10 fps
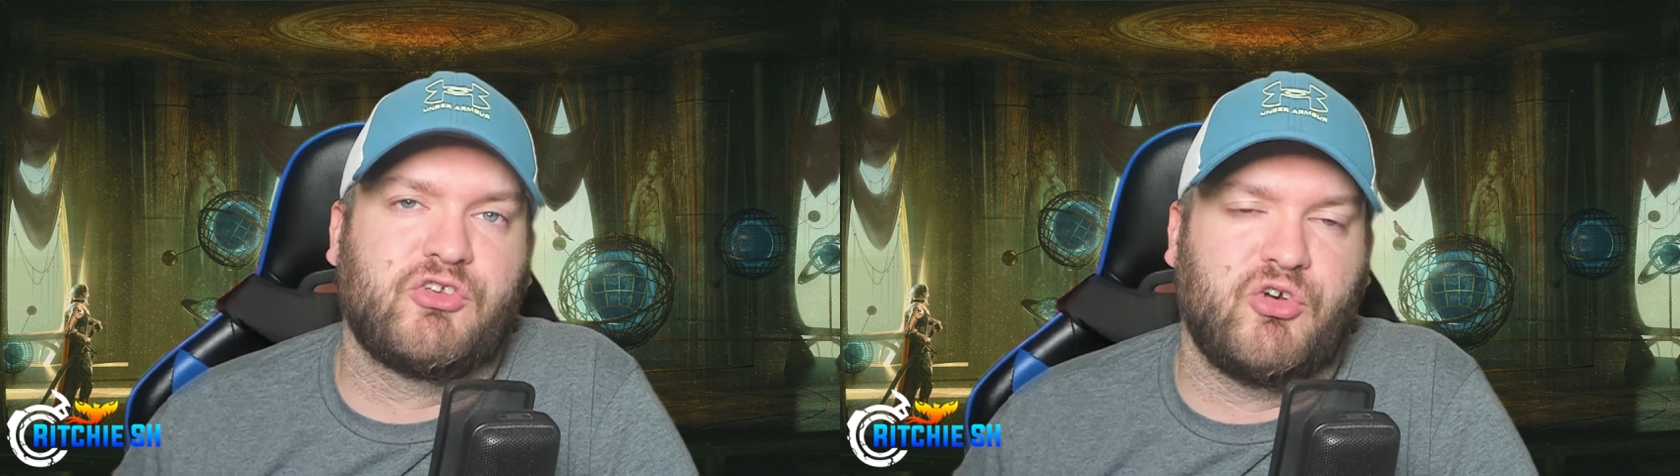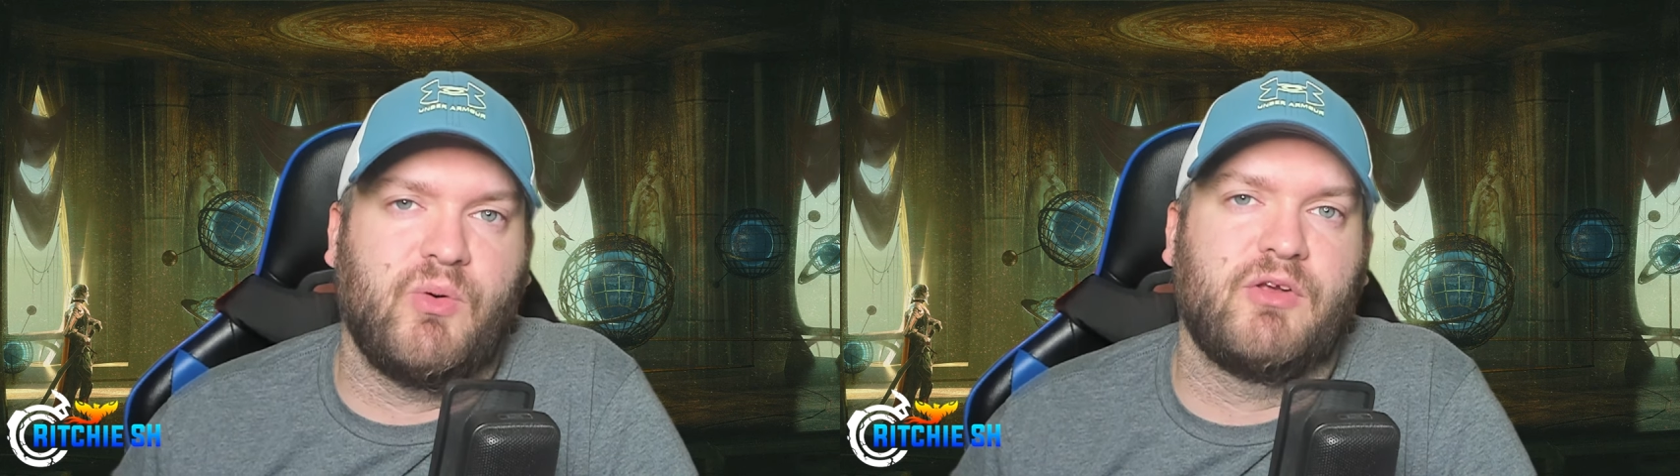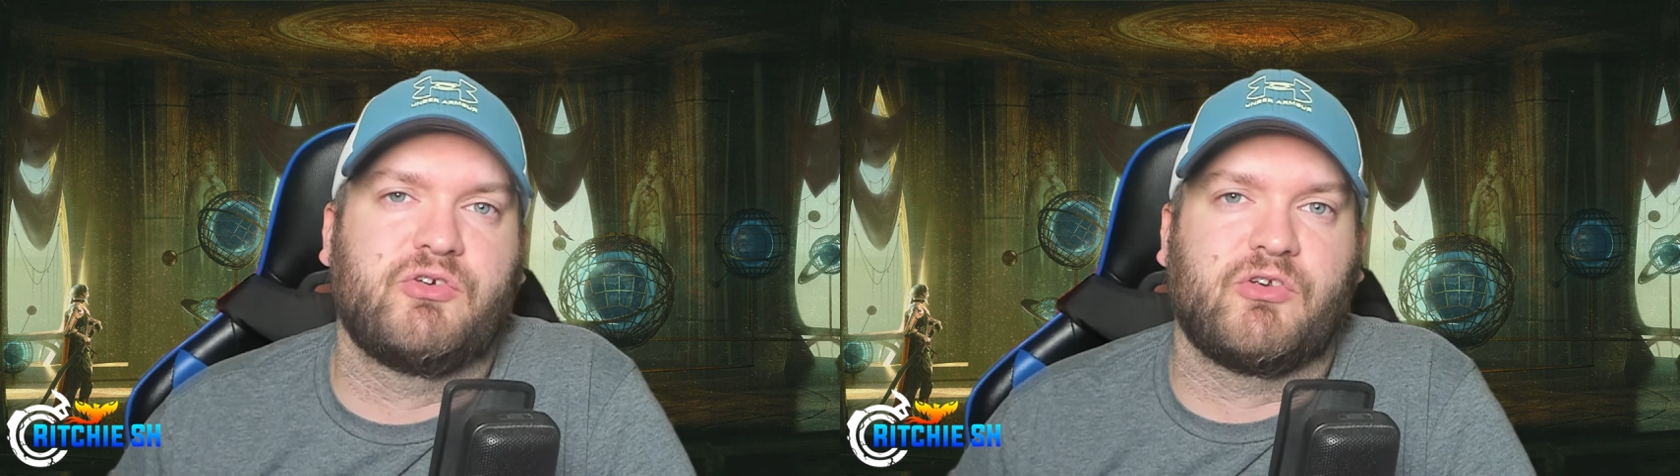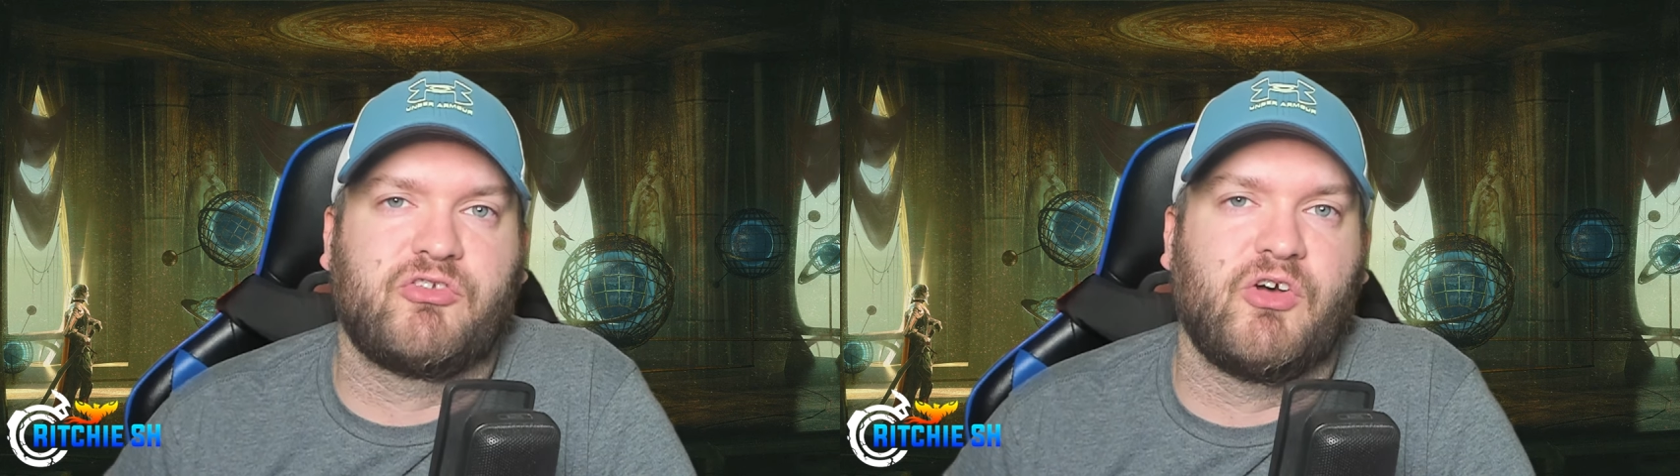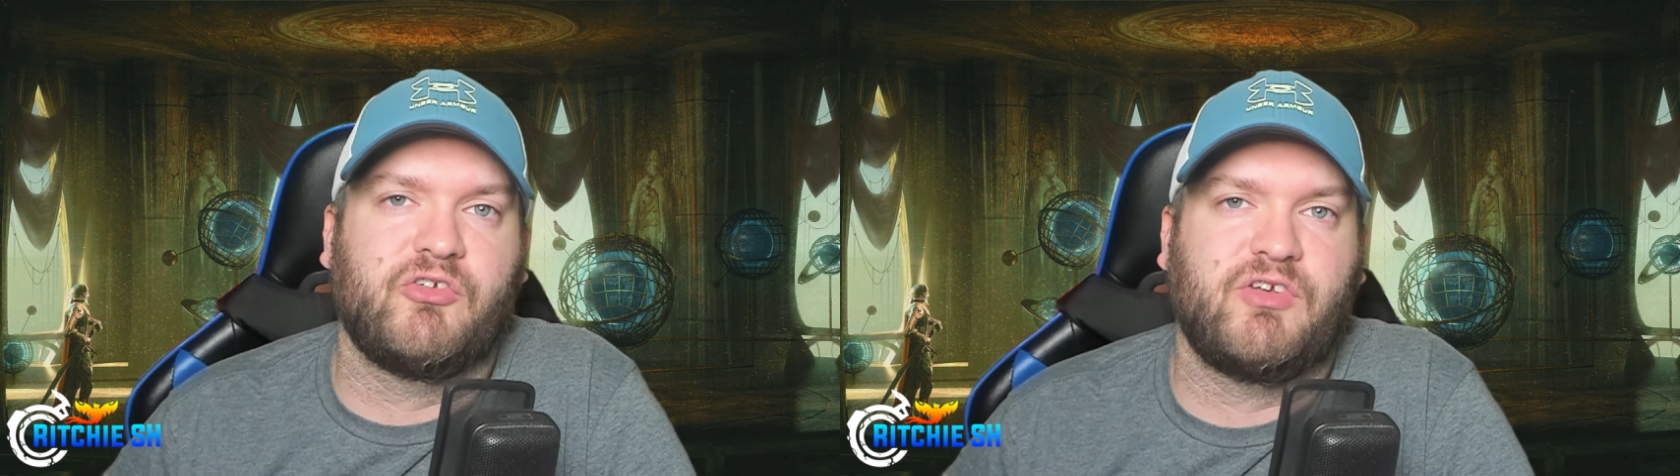200
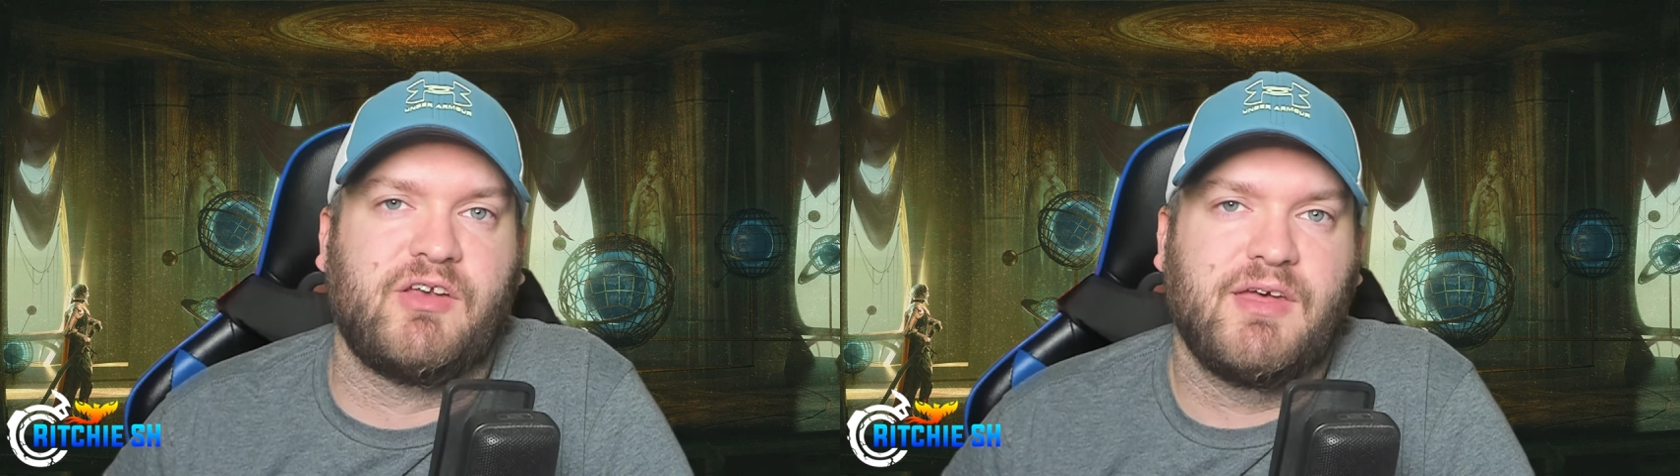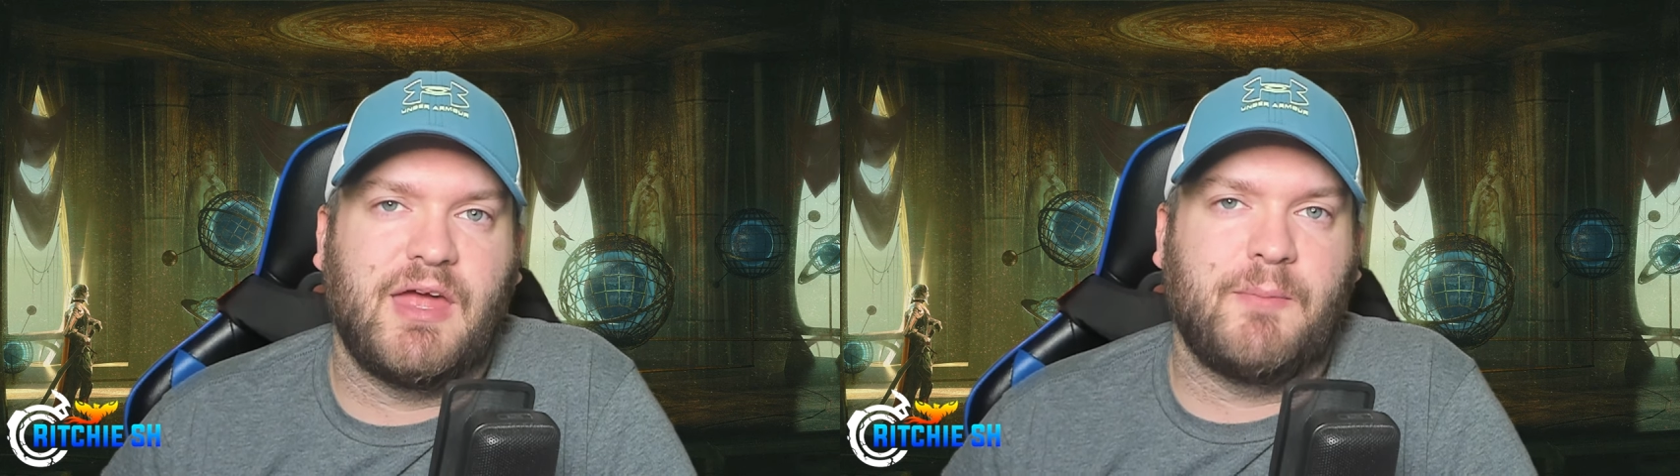associates